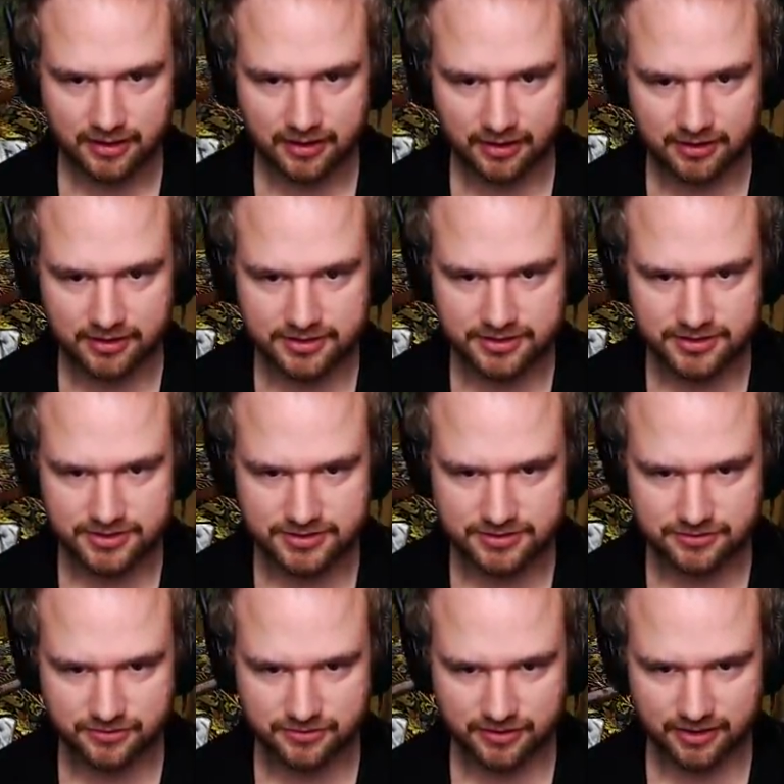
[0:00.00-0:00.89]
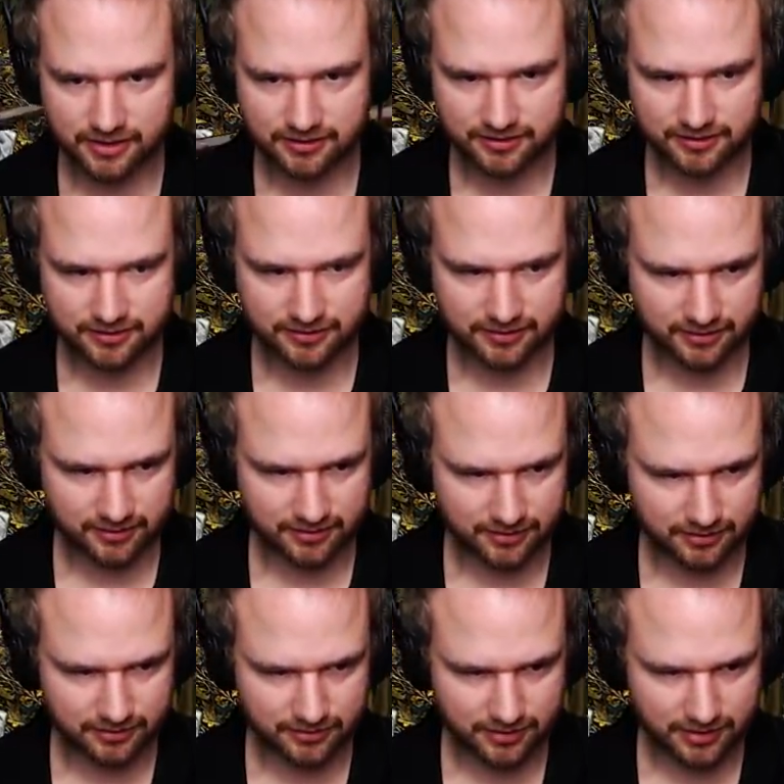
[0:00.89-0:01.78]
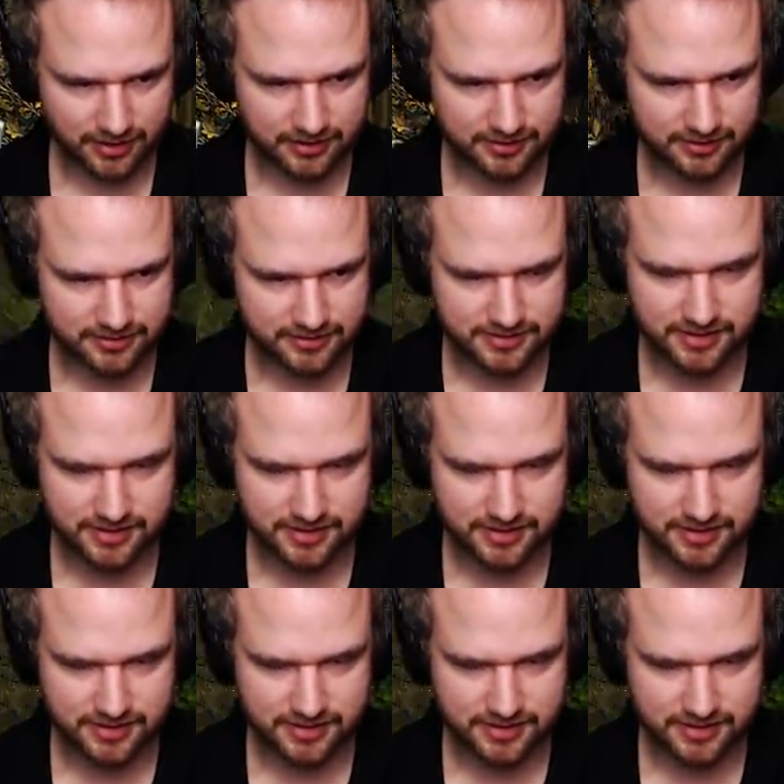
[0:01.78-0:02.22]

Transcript: Archers right there, and